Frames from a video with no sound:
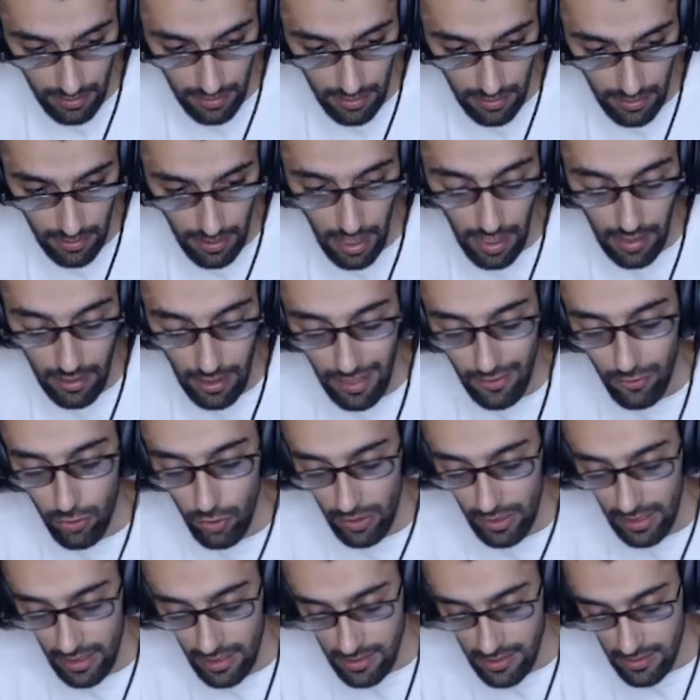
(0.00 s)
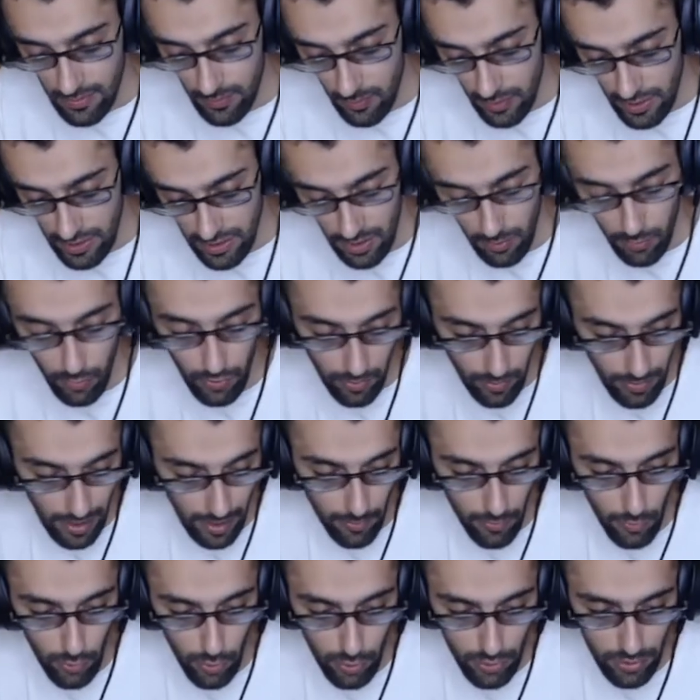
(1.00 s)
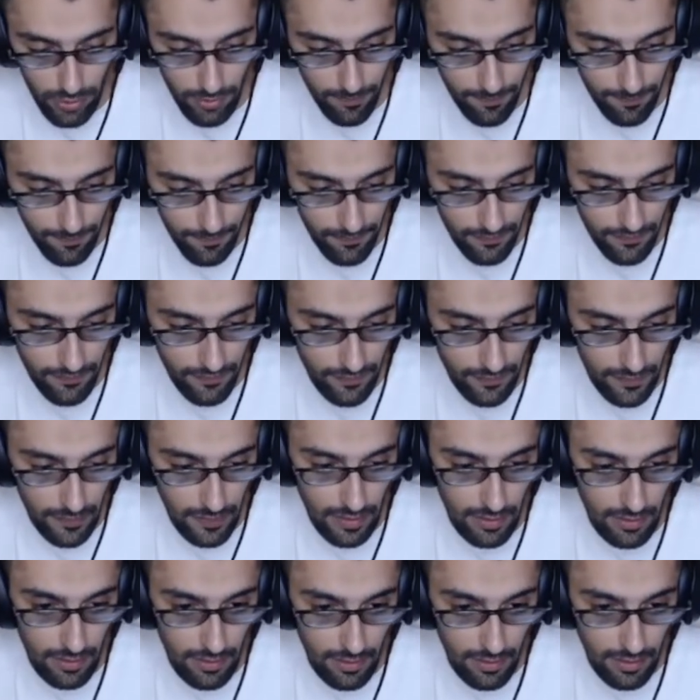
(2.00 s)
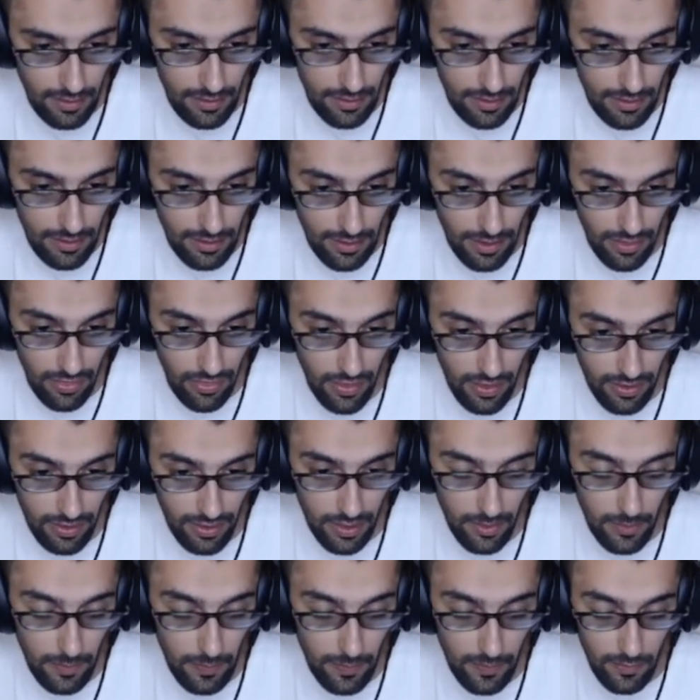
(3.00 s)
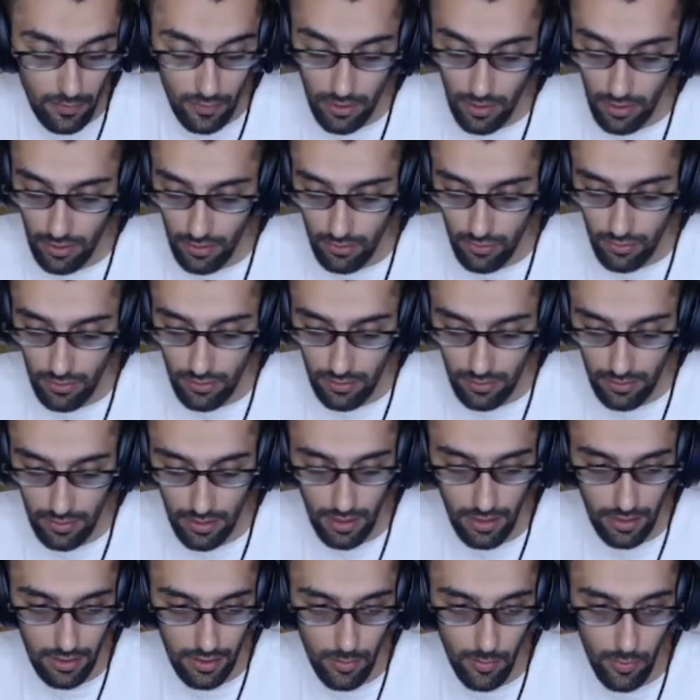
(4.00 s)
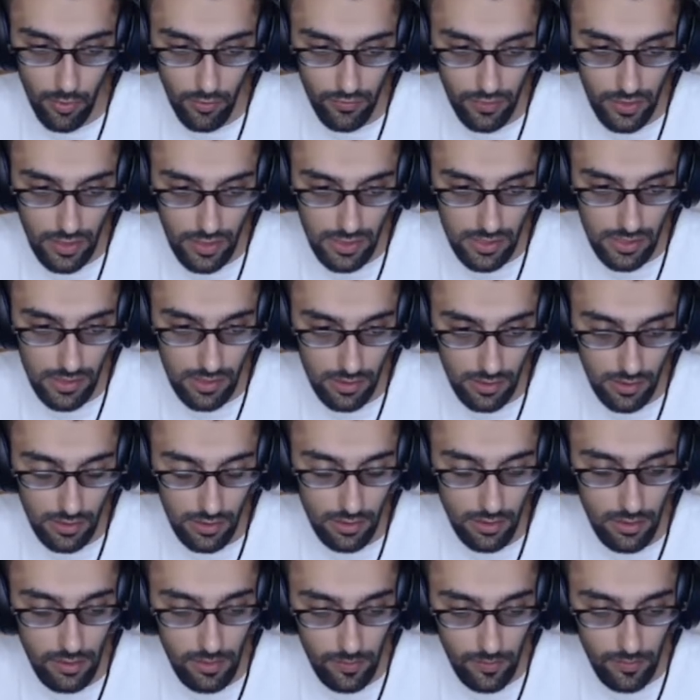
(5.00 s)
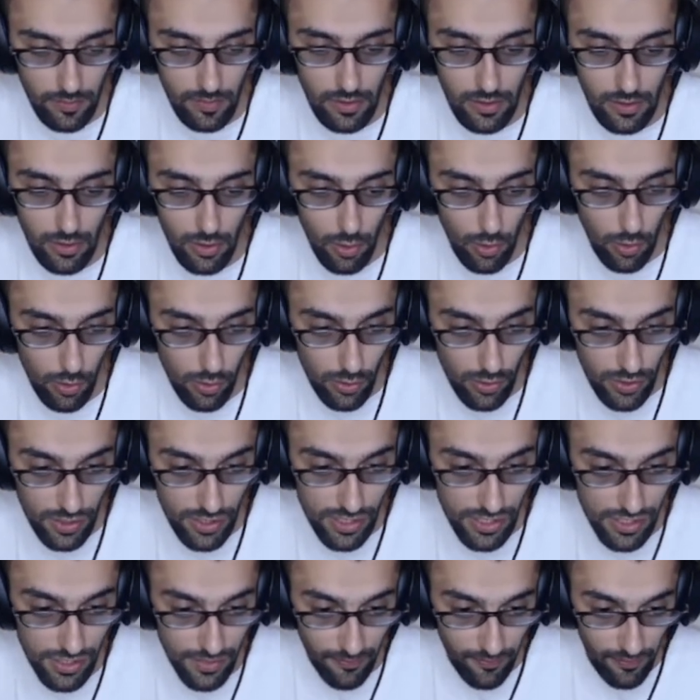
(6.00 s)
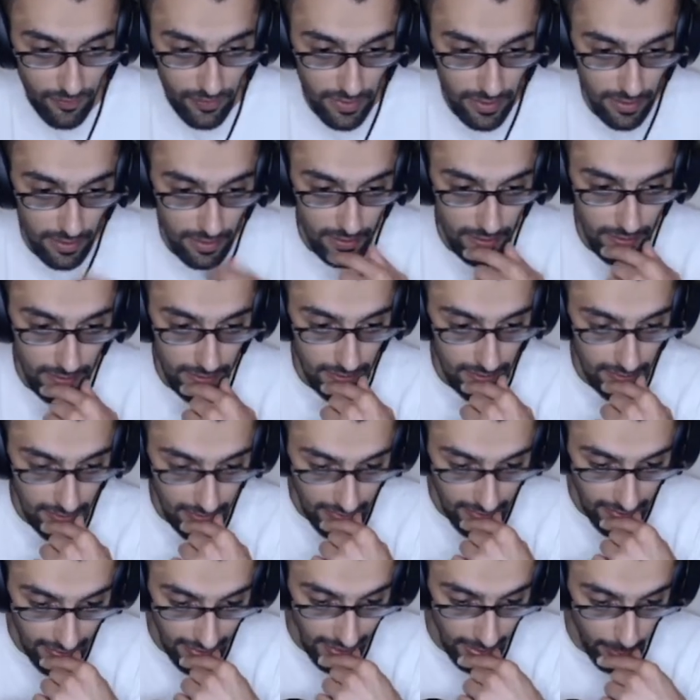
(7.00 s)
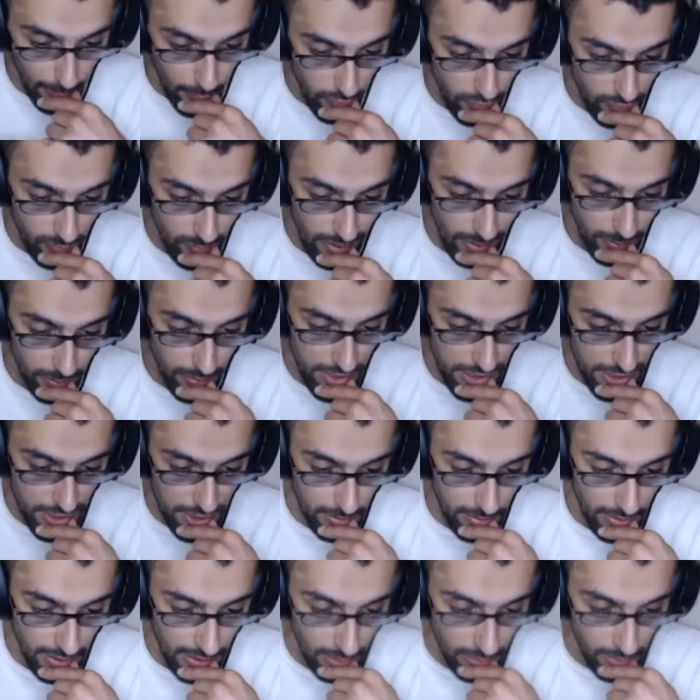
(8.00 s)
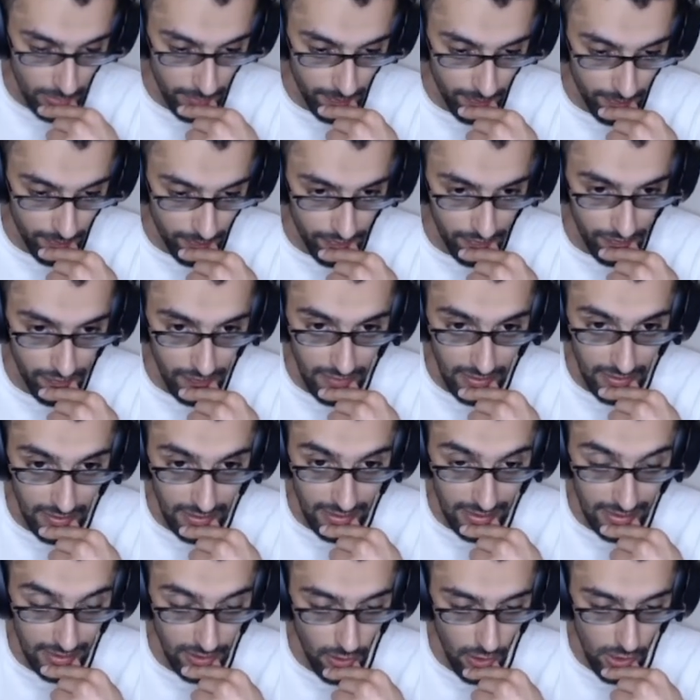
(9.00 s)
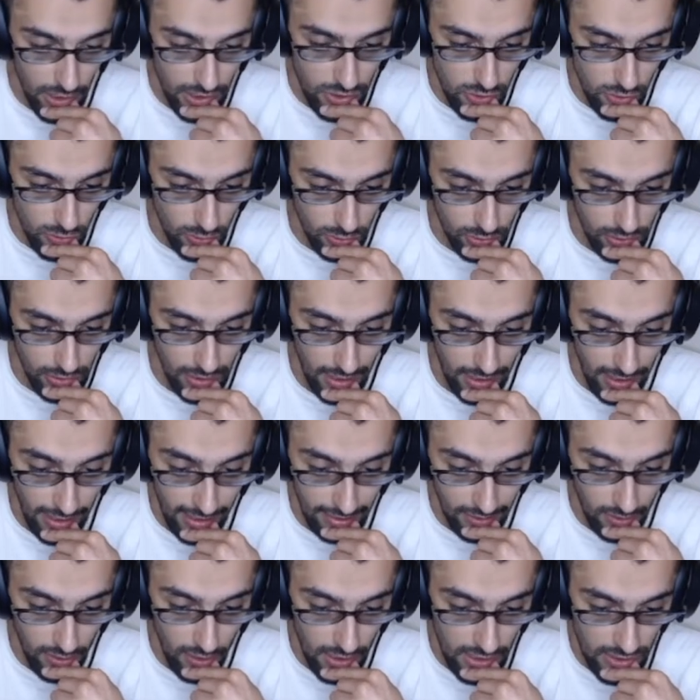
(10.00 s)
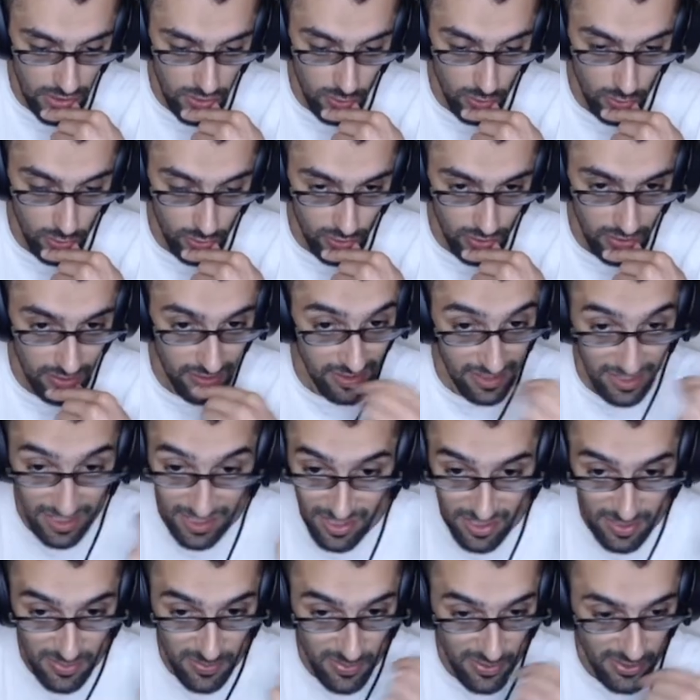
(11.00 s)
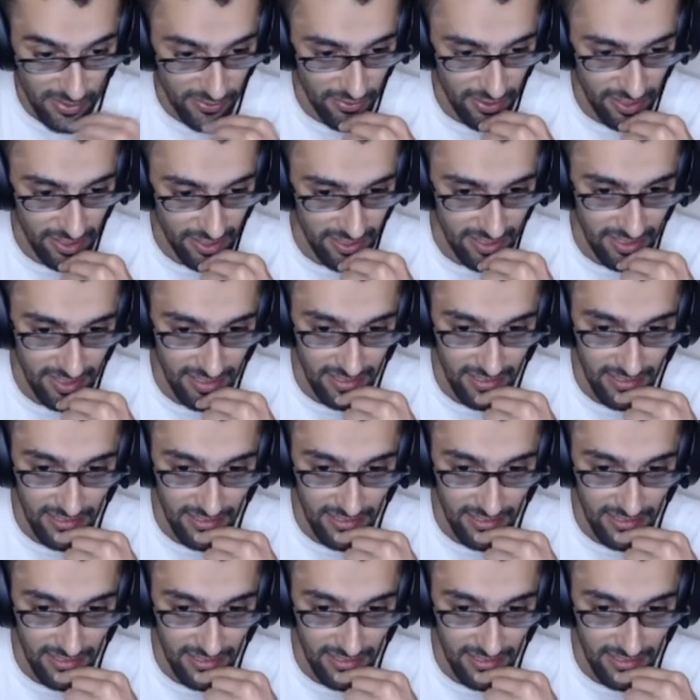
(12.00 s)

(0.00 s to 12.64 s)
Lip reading: I took his bishop with my pawn. Then he moved his horse. I moved my bishop out. He castled. I castled. This is perfect.